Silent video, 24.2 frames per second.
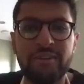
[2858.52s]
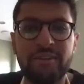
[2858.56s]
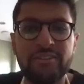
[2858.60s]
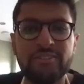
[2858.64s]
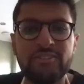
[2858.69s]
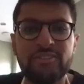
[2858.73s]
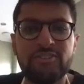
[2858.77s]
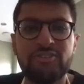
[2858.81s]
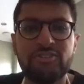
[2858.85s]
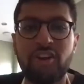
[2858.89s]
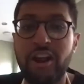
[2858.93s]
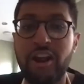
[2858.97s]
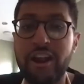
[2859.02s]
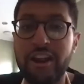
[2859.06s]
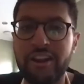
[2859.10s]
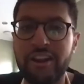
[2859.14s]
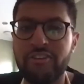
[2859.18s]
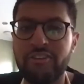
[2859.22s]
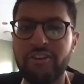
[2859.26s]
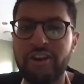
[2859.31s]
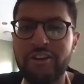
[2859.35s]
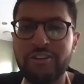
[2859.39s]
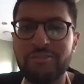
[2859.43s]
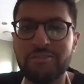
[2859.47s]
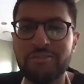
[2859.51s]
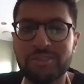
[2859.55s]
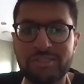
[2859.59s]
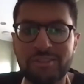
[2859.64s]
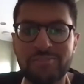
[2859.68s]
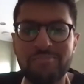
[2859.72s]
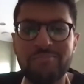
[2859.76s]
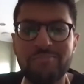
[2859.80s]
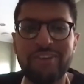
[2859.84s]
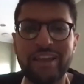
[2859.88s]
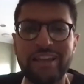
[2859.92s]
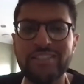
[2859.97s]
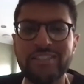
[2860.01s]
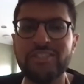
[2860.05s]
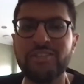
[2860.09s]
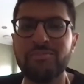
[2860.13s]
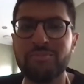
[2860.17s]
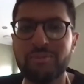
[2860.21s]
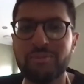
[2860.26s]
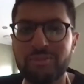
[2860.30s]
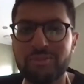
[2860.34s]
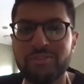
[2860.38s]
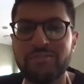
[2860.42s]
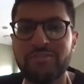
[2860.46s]
I'm going to try and grow some
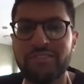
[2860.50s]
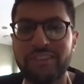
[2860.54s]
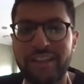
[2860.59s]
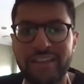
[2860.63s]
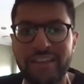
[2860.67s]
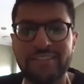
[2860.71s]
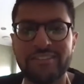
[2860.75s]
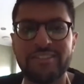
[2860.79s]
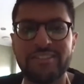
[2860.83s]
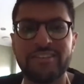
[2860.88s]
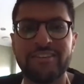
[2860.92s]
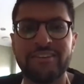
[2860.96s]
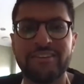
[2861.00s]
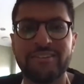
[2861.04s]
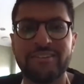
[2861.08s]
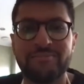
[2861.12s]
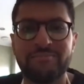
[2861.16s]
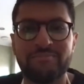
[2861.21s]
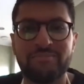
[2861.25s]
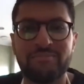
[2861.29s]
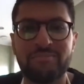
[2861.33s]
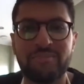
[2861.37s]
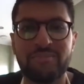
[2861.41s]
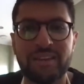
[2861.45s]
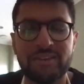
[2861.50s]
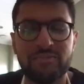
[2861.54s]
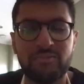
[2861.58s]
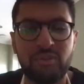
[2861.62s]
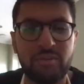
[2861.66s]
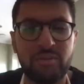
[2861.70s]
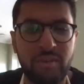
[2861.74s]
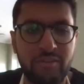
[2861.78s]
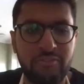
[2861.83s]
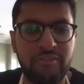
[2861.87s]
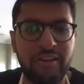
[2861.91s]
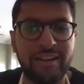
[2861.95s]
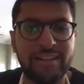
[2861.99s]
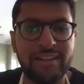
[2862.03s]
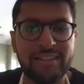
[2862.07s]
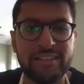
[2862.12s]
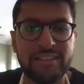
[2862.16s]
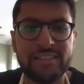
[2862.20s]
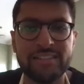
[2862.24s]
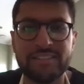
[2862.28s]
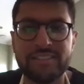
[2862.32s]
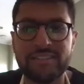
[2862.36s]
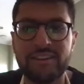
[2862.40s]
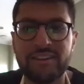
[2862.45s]
vegetables for next year, because one of my
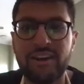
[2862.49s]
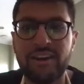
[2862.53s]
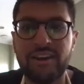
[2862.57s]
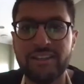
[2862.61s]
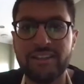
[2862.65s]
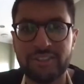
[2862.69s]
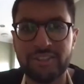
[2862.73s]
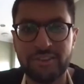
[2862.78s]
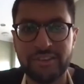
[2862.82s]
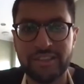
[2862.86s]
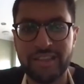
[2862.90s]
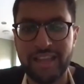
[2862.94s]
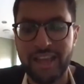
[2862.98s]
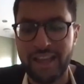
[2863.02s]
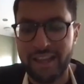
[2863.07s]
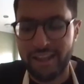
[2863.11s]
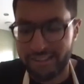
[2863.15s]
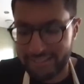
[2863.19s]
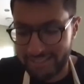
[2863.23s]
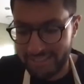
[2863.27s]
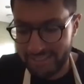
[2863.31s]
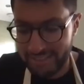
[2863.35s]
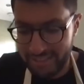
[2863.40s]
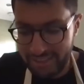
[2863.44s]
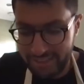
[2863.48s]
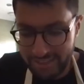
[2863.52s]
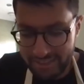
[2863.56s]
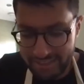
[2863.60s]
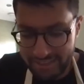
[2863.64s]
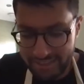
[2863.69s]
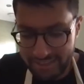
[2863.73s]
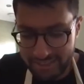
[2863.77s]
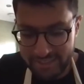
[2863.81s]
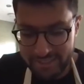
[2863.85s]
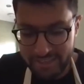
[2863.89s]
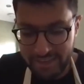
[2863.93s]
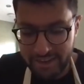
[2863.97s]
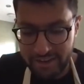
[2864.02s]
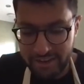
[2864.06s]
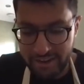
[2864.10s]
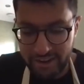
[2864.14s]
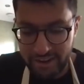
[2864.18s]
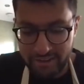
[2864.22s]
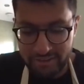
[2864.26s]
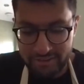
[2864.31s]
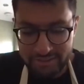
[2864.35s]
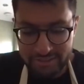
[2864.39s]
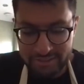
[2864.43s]
friends started doing that this year,
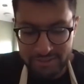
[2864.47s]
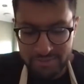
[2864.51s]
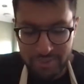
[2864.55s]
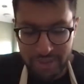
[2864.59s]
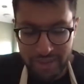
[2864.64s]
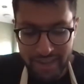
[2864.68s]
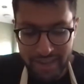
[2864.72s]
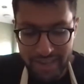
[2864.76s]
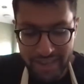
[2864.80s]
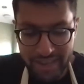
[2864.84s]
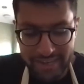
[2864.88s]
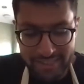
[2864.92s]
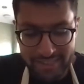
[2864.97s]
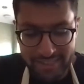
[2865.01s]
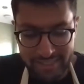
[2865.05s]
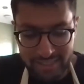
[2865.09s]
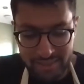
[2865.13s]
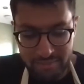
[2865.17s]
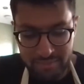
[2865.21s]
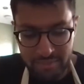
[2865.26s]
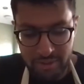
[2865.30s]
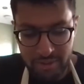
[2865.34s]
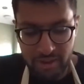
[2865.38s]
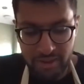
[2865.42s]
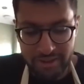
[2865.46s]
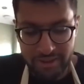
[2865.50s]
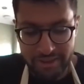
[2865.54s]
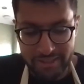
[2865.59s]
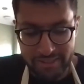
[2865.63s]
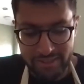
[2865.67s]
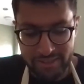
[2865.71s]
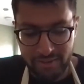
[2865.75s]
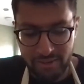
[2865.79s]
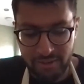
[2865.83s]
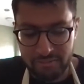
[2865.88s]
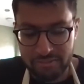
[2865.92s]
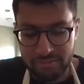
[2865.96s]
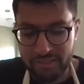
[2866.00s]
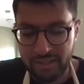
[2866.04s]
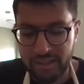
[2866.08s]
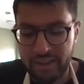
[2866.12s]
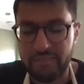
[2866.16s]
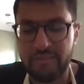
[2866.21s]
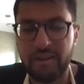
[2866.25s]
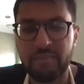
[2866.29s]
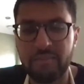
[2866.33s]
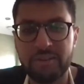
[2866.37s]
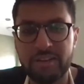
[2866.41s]
and I was a bit late to the party, so I was
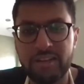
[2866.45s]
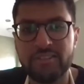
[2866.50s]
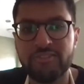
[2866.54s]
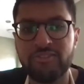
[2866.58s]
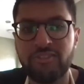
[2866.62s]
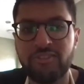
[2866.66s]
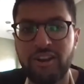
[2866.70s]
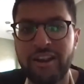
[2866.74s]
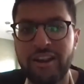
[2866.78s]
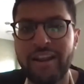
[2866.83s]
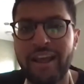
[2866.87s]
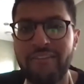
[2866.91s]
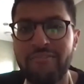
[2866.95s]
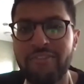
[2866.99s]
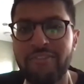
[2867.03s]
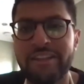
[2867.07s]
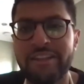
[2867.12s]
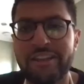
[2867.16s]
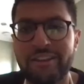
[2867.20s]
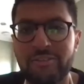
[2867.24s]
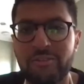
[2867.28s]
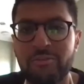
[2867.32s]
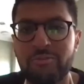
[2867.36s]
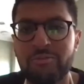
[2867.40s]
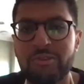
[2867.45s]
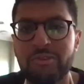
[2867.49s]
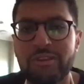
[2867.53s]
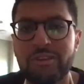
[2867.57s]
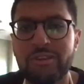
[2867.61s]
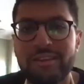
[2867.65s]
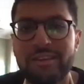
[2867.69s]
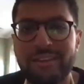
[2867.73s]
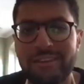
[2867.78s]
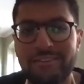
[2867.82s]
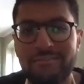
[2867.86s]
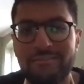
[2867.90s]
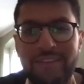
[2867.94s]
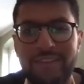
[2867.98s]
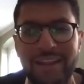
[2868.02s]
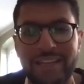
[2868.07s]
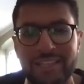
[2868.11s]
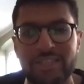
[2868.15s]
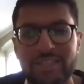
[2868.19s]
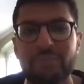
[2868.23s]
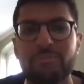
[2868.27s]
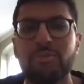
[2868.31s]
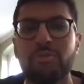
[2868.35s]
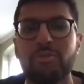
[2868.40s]
like, I'm going to try and have a little
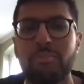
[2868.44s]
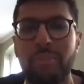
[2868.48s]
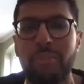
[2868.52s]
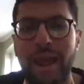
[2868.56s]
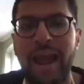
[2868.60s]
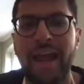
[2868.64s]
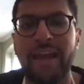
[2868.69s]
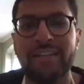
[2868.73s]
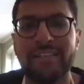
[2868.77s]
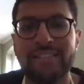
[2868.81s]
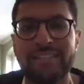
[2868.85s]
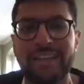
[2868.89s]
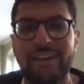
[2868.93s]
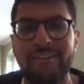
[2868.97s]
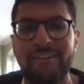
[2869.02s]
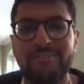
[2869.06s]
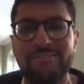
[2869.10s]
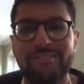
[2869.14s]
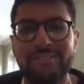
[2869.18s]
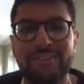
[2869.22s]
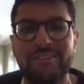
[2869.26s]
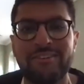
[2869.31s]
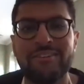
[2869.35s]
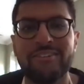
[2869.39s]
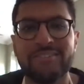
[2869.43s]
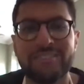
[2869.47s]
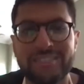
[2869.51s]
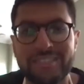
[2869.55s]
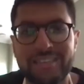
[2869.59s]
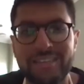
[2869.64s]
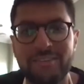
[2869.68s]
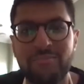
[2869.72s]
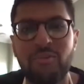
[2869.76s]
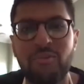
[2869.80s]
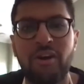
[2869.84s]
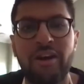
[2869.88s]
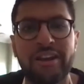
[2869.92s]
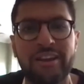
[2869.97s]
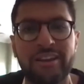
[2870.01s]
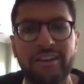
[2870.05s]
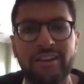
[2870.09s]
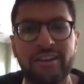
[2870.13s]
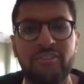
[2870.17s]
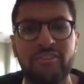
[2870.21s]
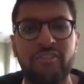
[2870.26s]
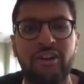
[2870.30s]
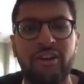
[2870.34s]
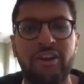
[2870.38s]
vegetable patch outside and see what I
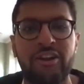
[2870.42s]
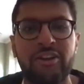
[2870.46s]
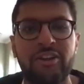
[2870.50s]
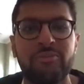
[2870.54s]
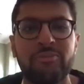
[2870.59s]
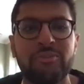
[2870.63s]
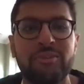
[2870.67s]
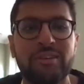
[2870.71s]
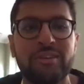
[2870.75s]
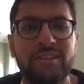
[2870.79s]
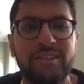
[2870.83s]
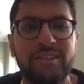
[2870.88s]
can grow.